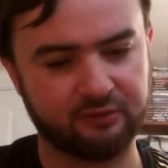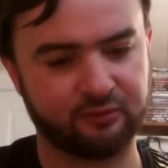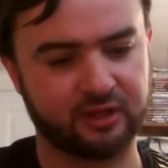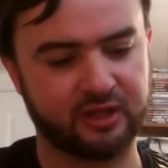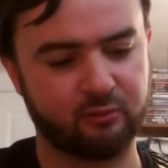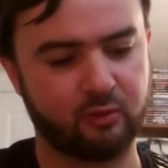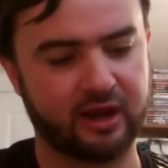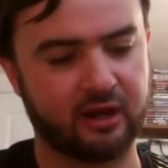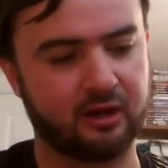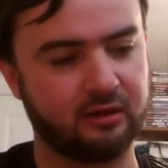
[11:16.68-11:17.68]
forget
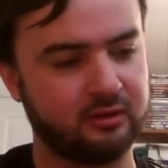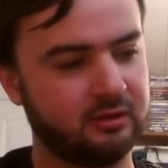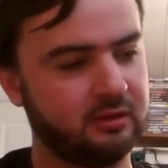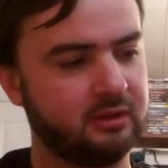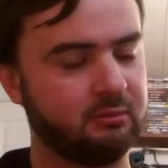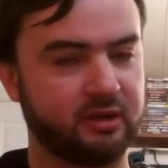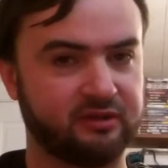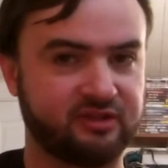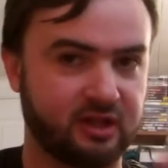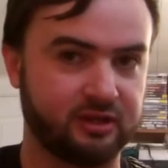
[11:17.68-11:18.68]
where, but I'll
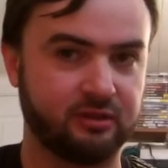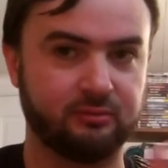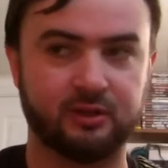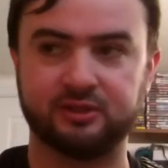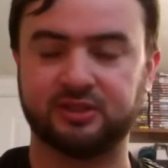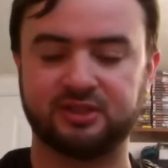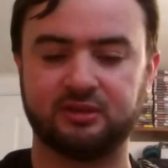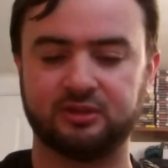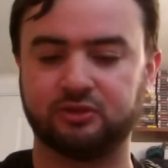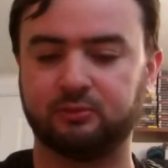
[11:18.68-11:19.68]
tell you because it's in
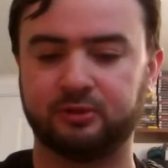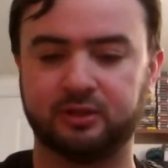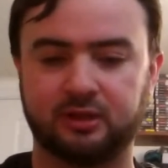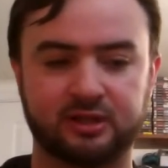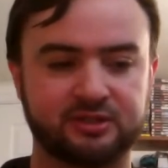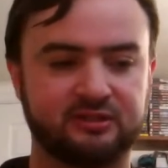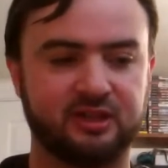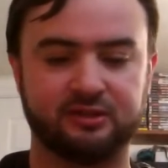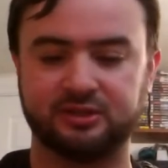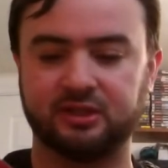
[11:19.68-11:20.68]
the Super Deluxe. It
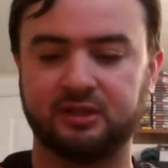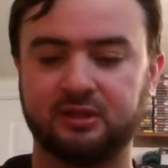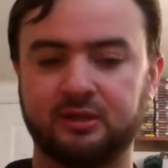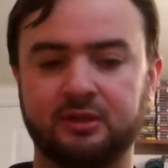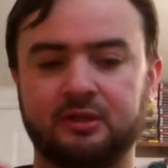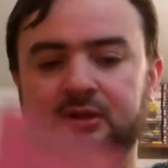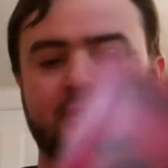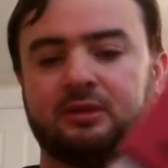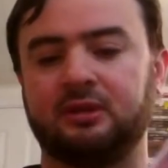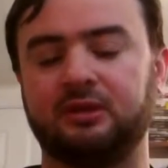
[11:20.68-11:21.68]
tells you
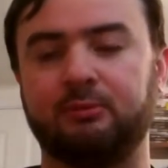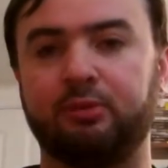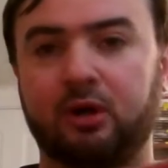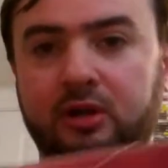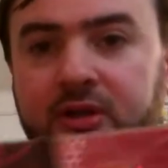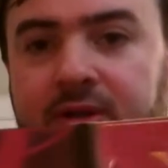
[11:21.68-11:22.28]
in the book.